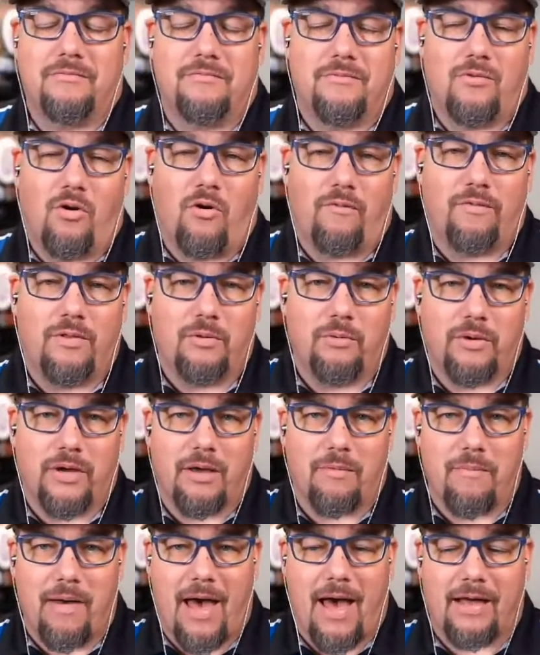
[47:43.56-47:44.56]
Hopefully we'll
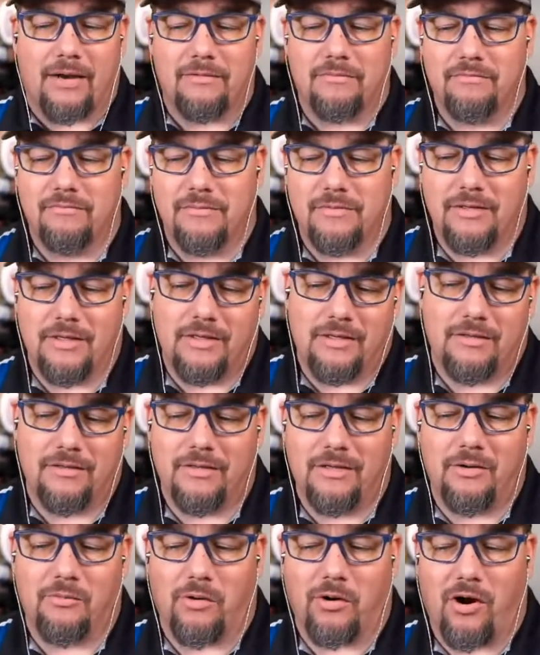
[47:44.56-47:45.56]
get Matt
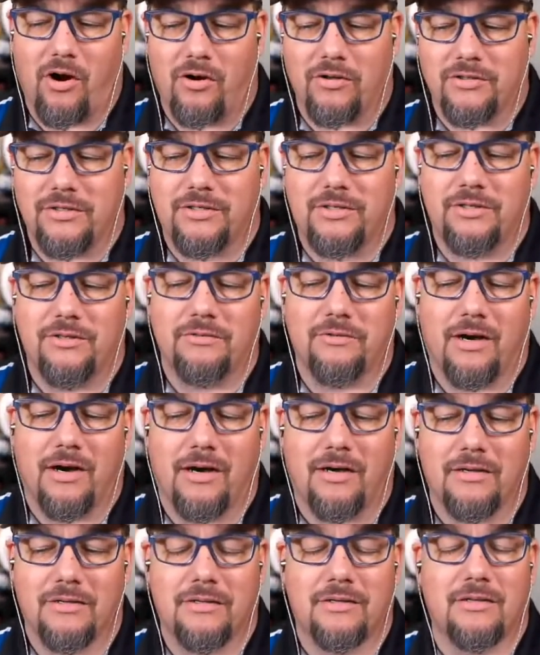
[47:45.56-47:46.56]
in regards
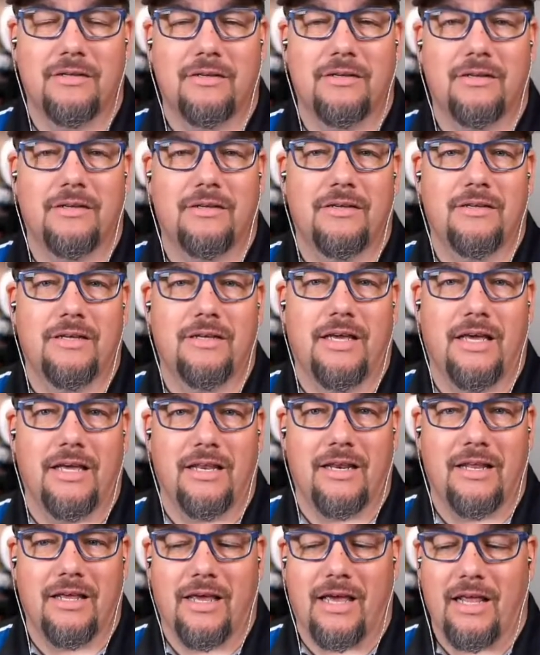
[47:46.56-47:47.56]
to
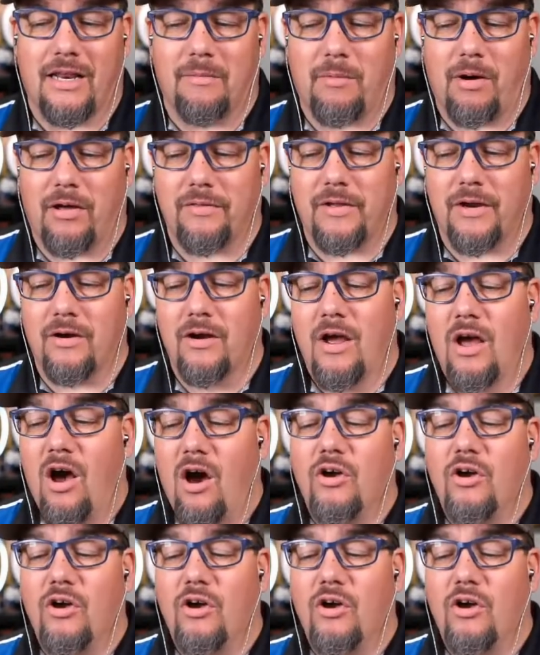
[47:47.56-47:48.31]
get him on there.